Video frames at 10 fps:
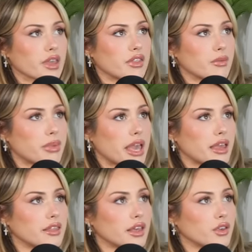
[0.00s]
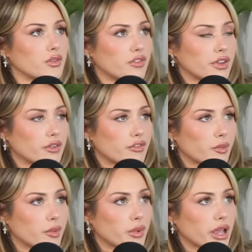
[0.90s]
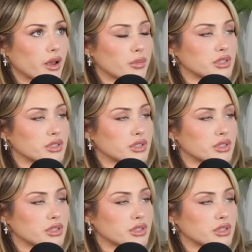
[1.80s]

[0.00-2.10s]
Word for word: the pain that you feel from a breakup,